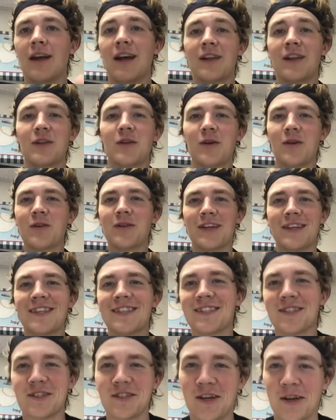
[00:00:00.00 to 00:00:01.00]
Hello,
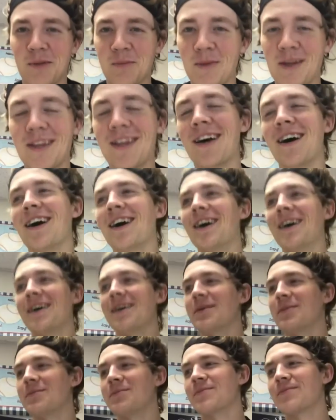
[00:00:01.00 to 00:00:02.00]
ladies and gentlemen.
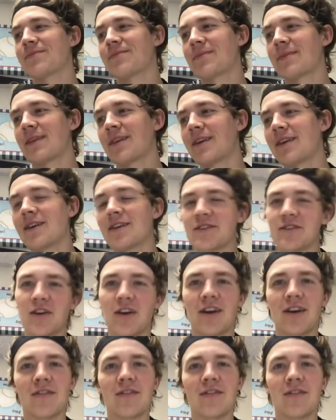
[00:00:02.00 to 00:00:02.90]
Sorry